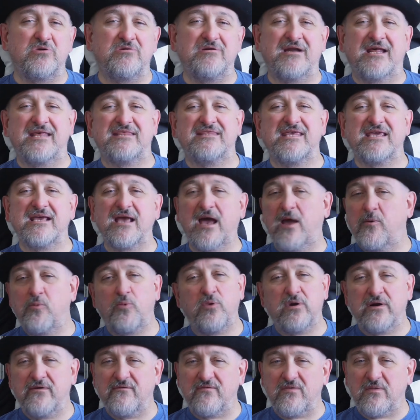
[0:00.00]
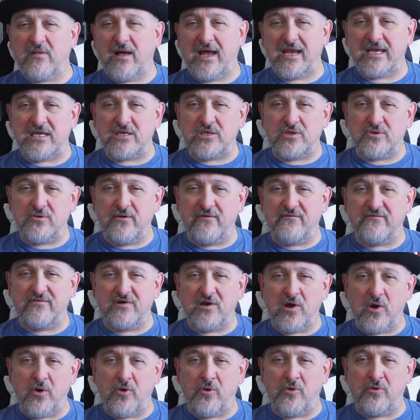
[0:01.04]
And I think I would have liked to have
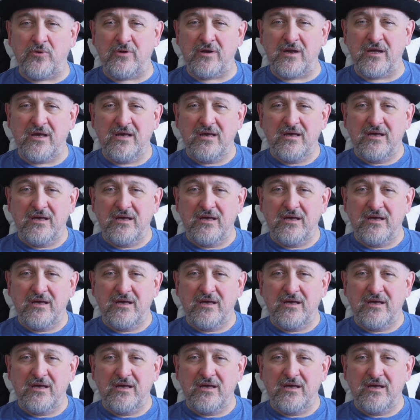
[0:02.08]
known